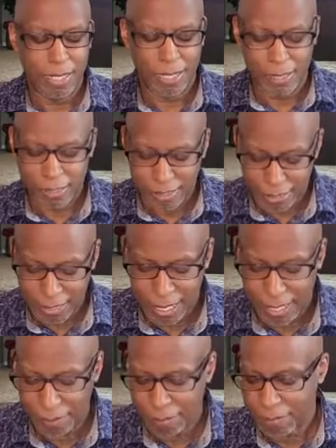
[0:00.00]
in us
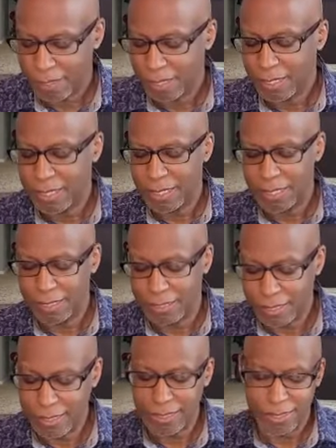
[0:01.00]
tonight. In
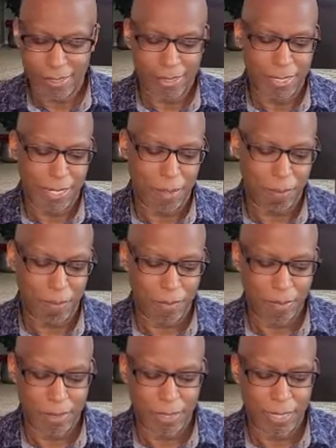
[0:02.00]
Jesus' name,
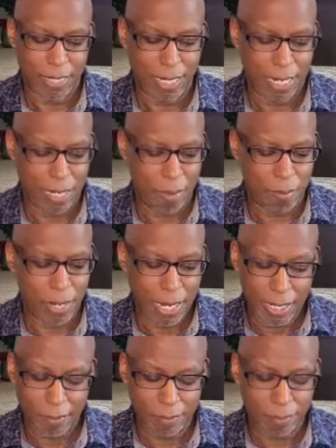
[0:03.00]

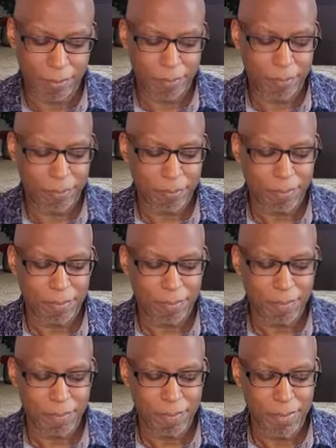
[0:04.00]
Amen. Amen.
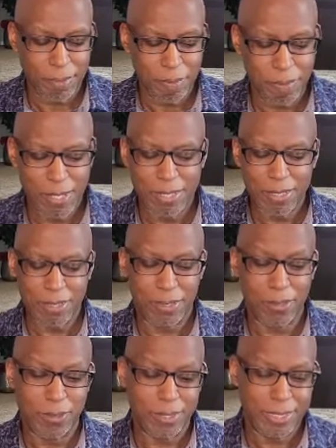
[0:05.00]
Praise the
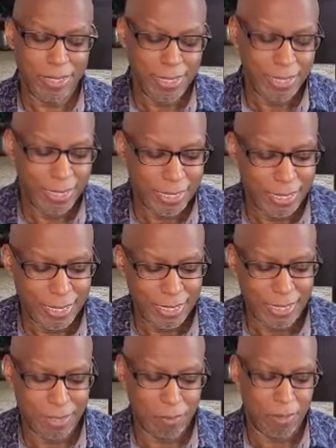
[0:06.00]
Lord.
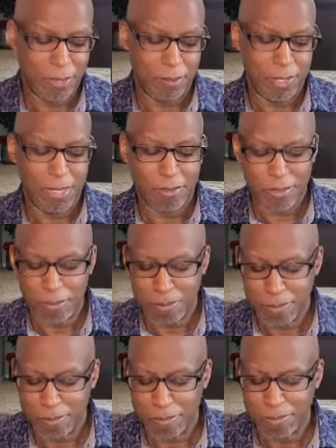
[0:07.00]
Amen. We have some